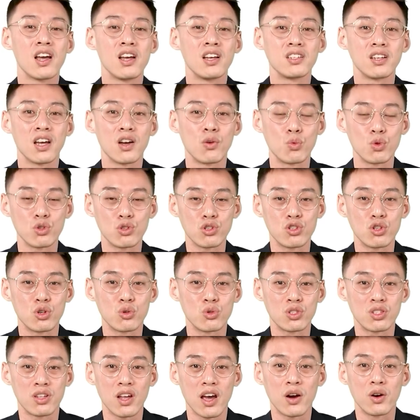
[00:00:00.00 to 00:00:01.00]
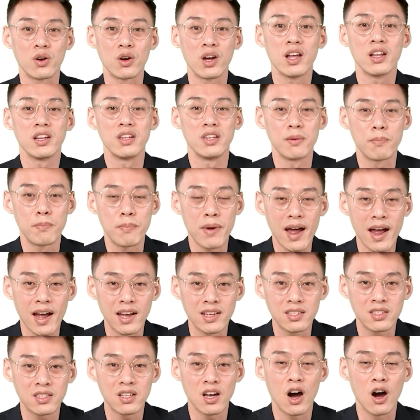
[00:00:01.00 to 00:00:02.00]
and which shows that the
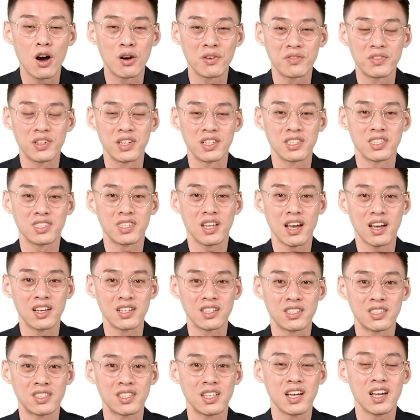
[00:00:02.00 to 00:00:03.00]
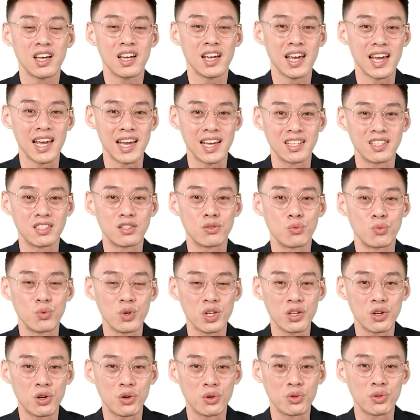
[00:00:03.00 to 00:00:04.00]
path of this test is
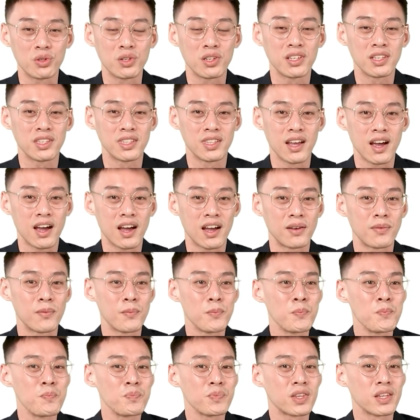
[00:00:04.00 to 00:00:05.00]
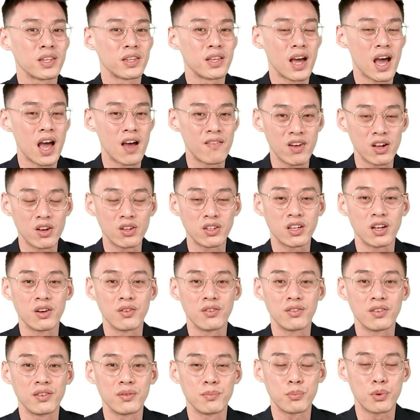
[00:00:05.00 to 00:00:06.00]
real that Avalue
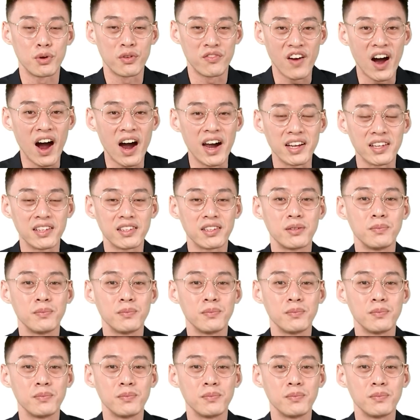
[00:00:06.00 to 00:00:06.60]
can provide.